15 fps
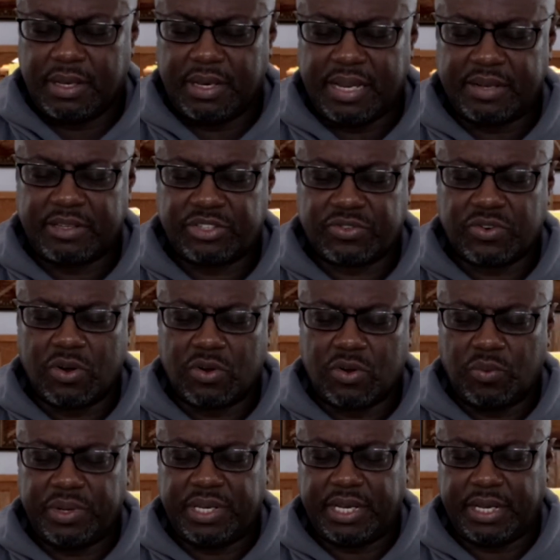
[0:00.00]
that
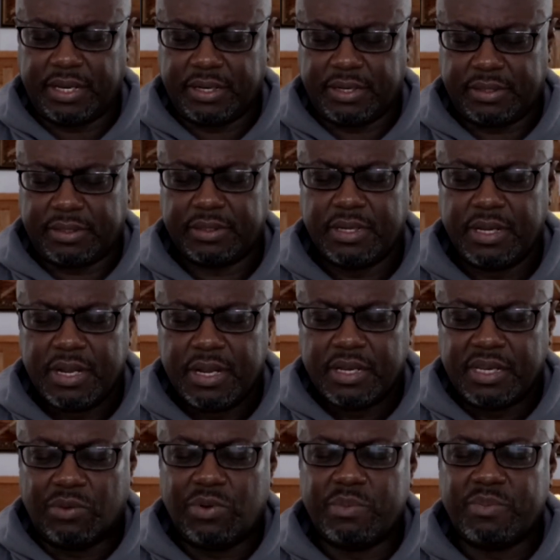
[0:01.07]
struggle within,
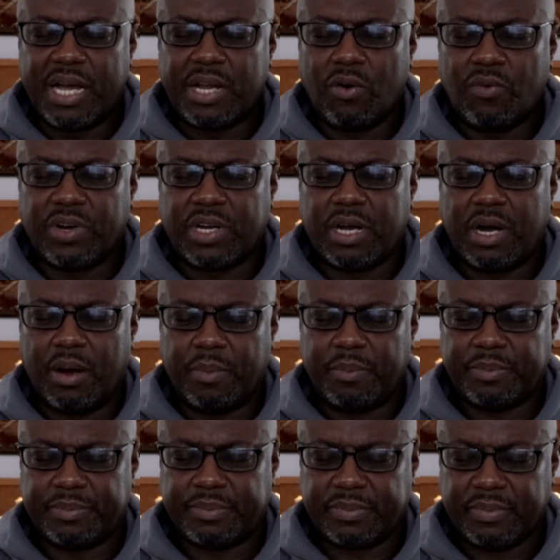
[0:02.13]
that we might
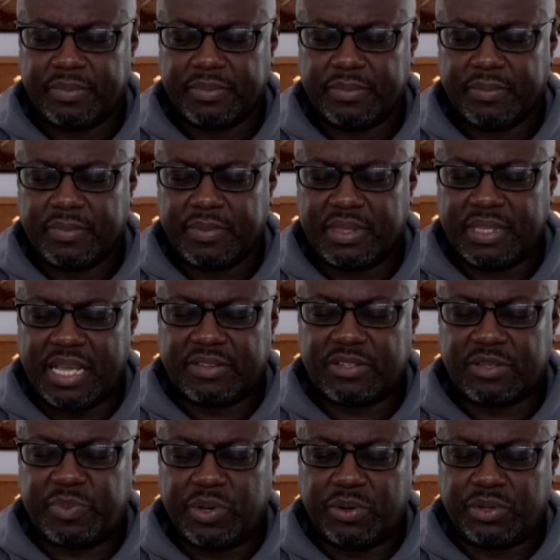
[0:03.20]
overcome that
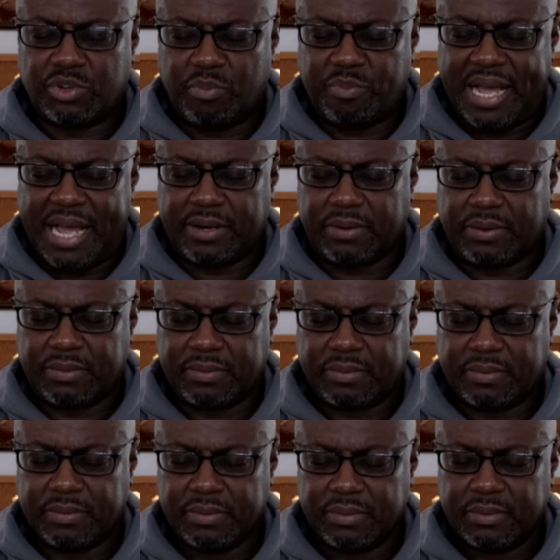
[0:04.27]
spiritual battle,
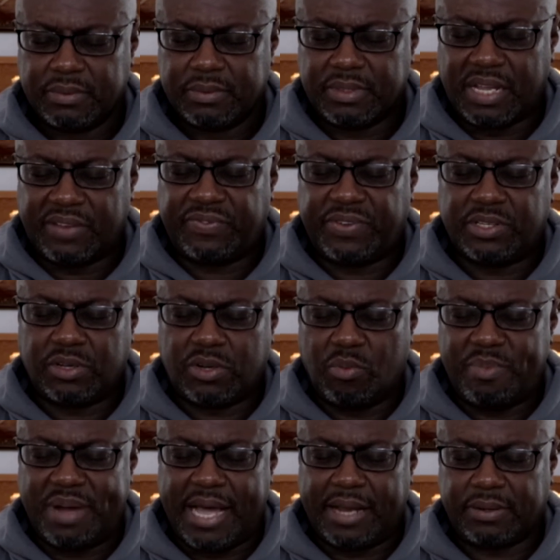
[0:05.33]
that physical
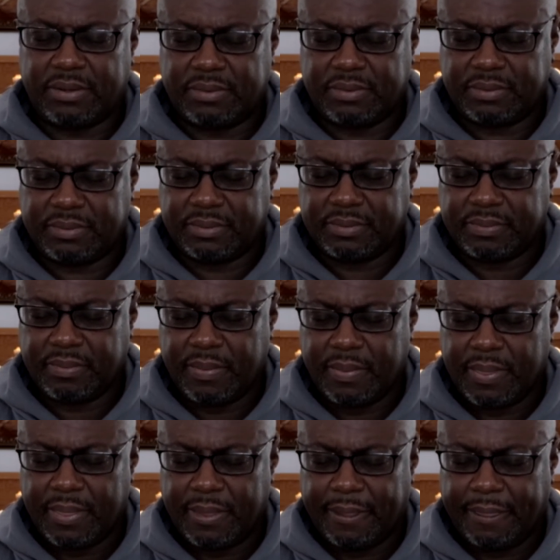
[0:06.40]
battle.
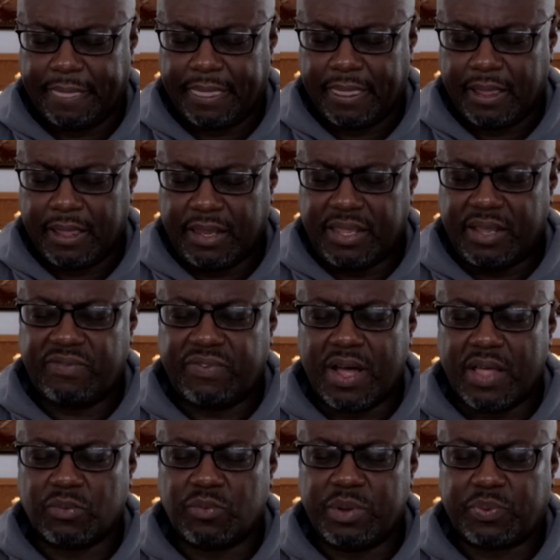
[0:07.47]
And then,
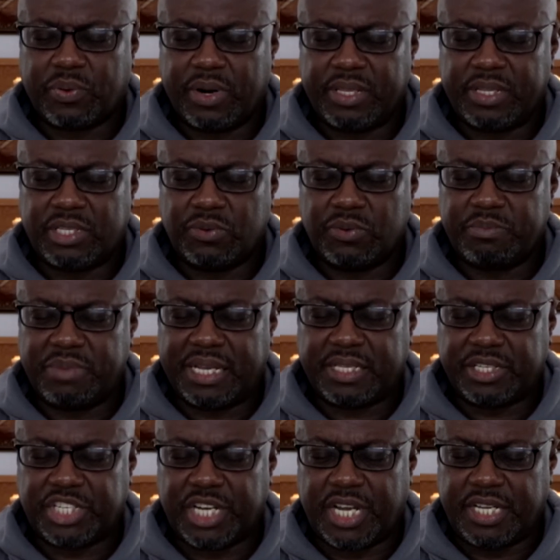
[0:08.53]
Father, we pray that you would make
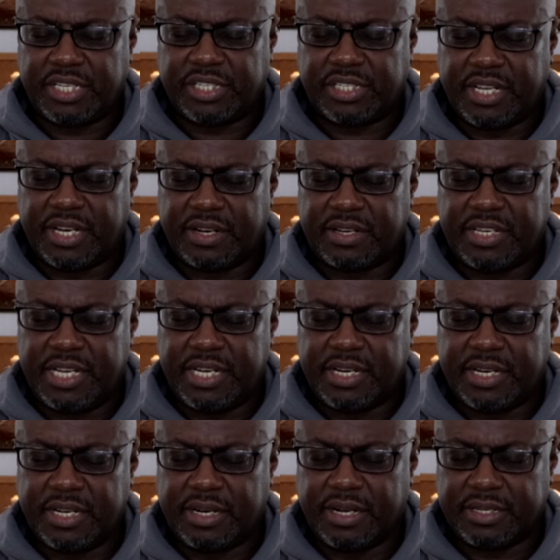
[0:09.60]
the changes that are
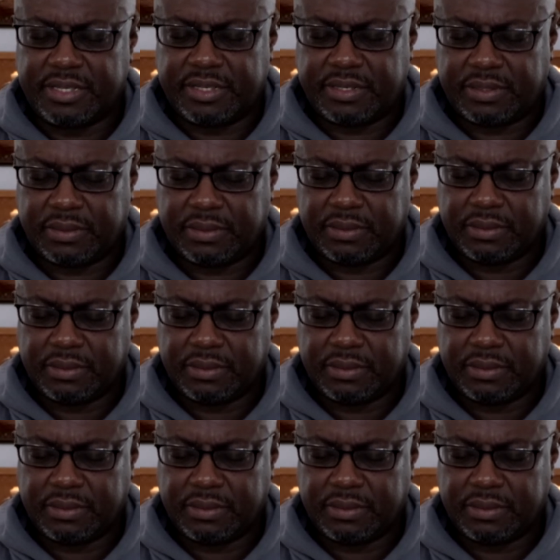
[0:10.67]
needed in us.